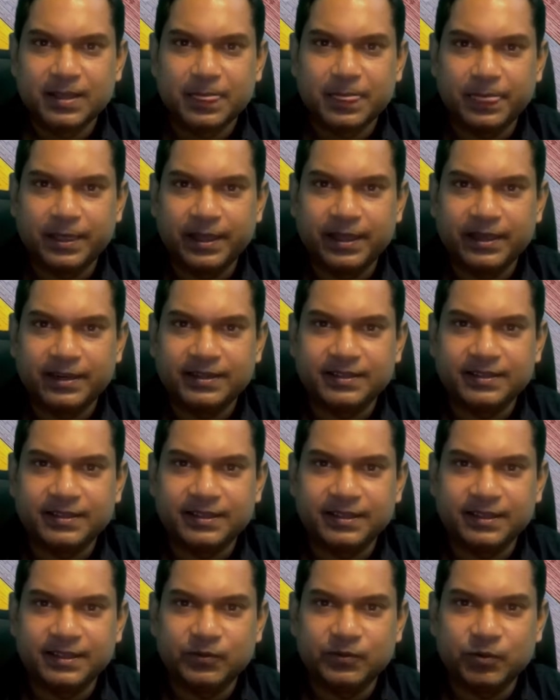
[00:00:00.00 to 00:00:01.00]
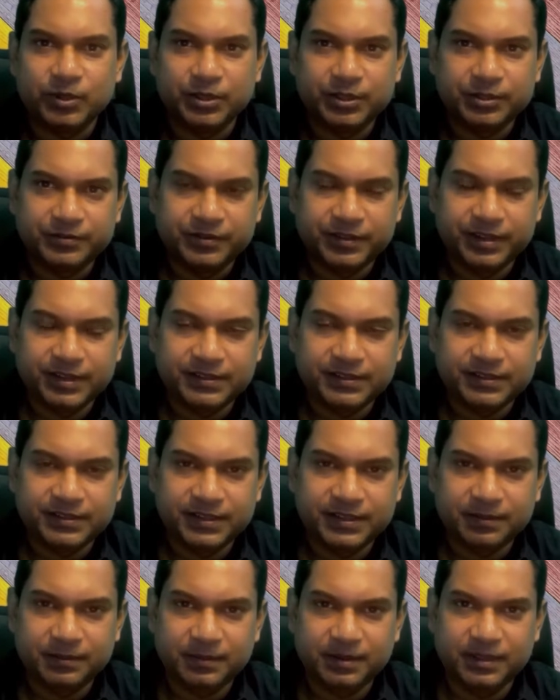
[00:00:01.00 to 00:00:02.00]
that water
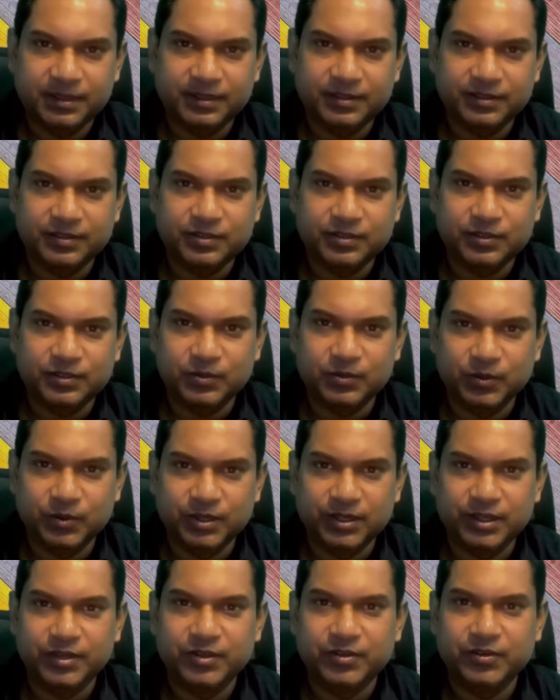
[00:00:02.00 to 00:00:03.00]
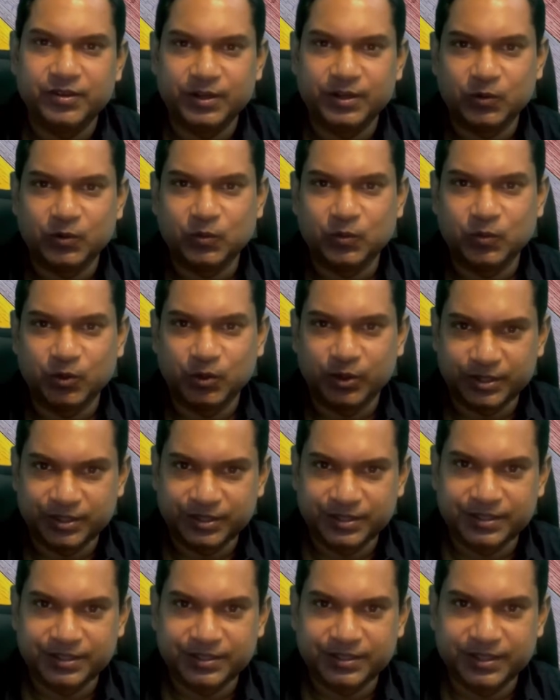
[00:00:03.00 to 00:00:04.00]
fasting means you only drink
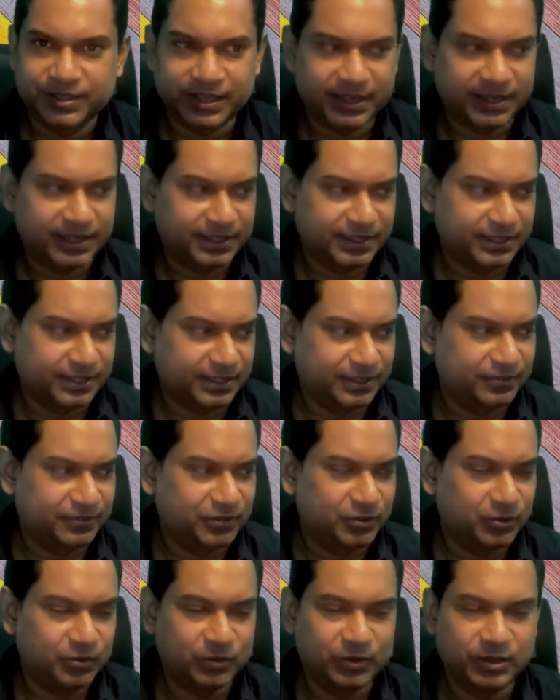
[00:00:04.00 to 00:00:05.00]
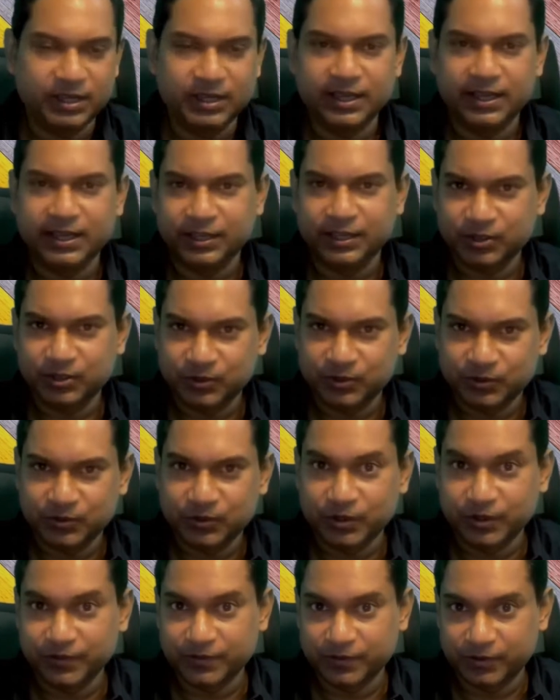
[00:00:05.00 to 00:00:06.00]
water, and if you like to,
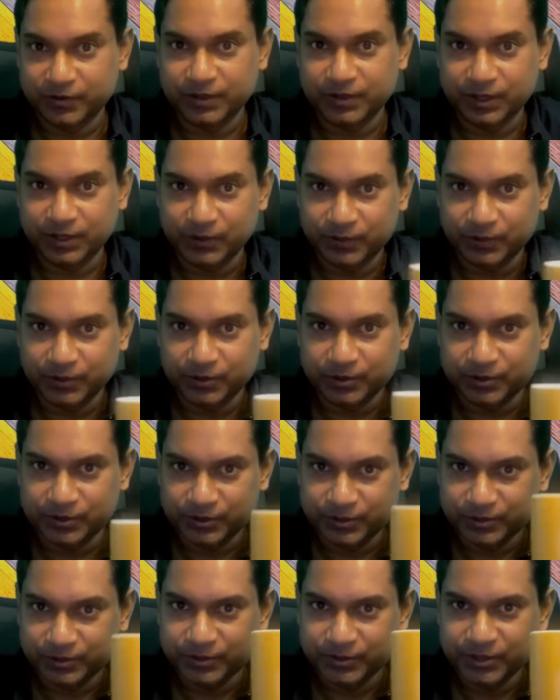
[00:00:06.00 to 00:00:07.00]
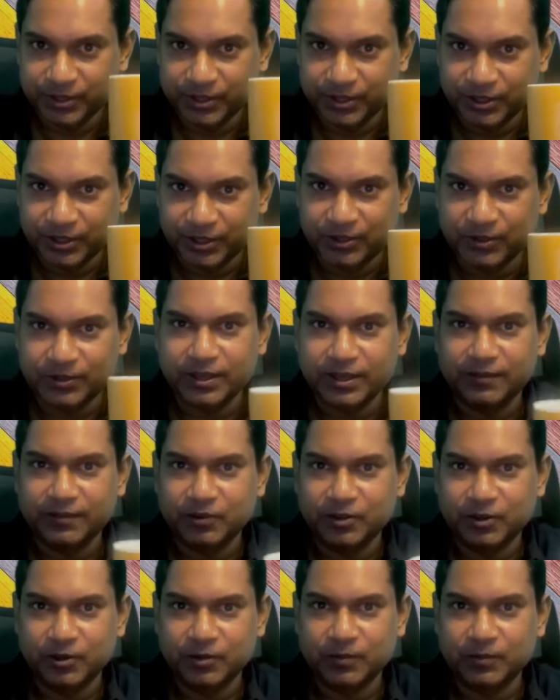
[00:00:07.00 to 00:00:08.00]
or if you really want to, you have
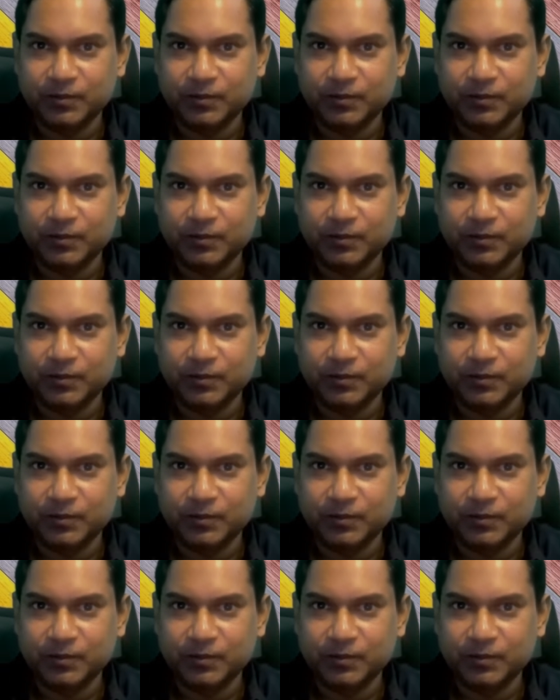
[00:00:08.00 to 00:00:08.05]
your